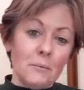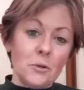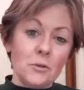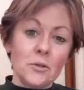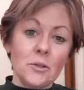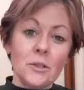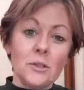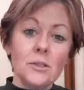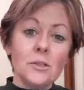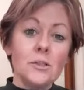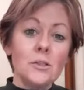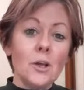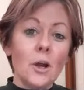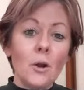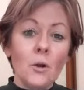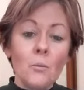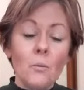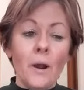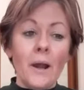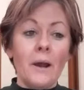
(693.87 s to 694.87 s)
You're doing
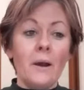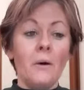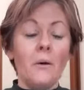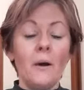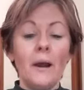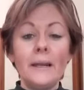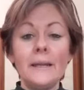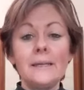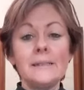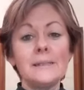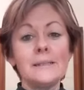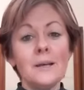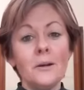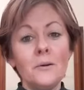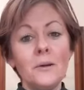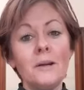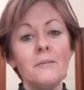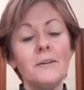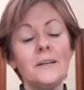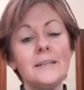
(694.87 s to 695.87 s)
so well, and it's so
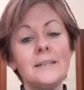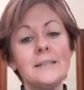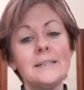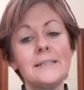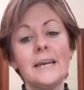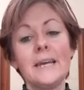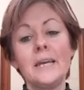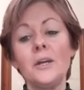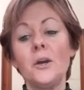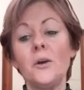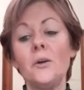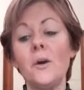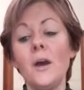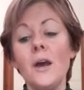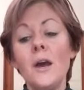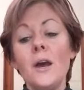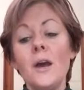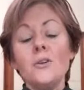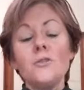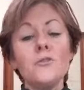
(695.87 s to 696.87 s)
lovely to see you
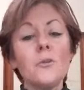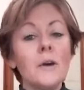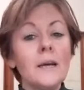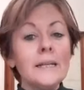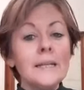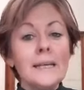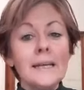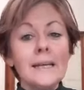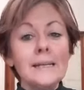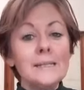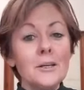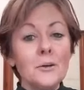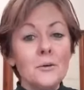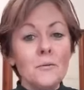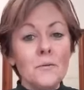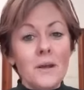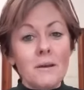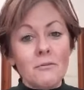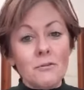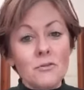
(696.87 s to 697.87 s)
trying things that
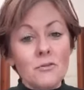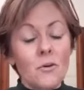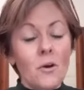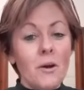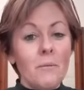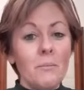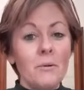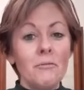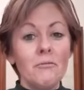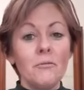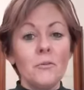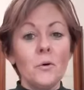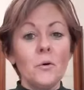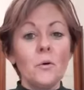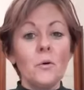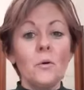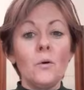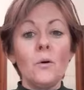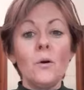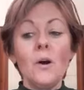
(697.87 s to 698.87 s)
you've never tried
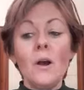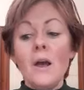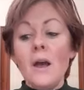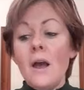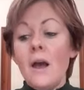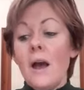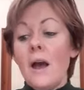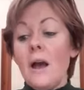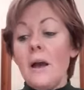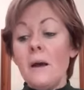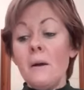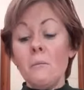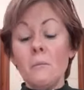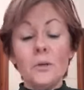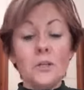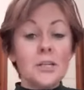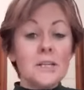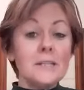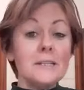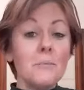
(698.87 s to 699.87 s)
before,
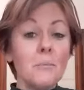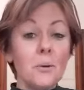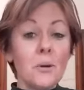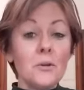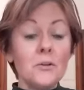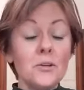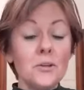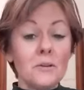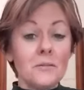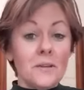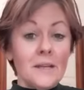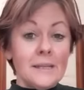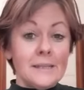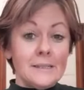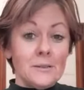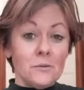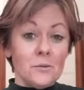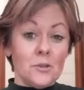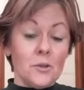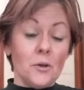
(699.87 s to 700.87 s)
which is the beauty of
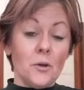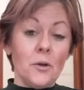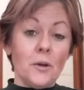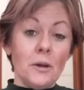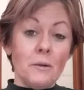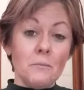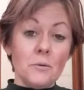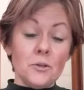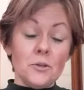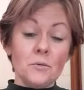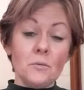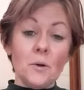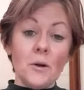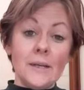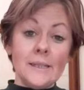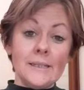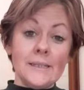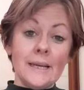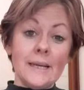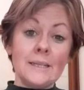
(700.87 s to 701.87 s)
these sorts of cooking, which is what
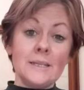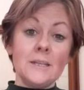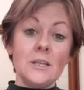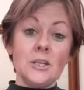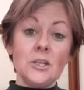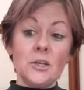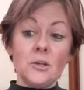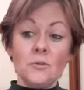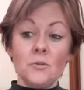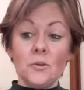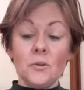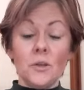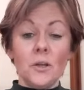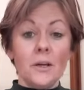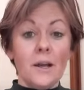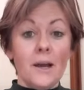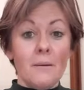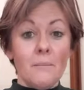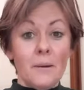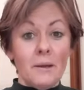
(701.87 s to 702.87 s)
I say to the children
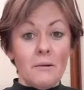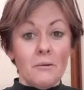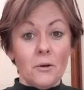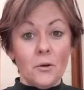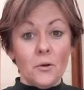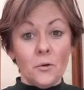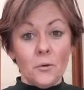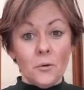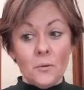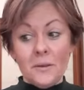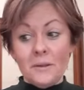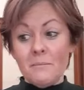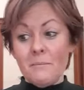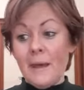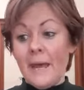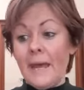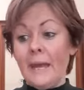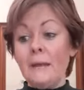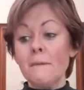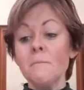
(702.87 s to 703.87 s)
that come here and cook with
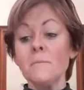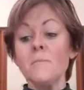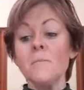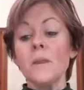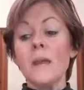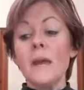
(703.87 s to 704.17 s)
me,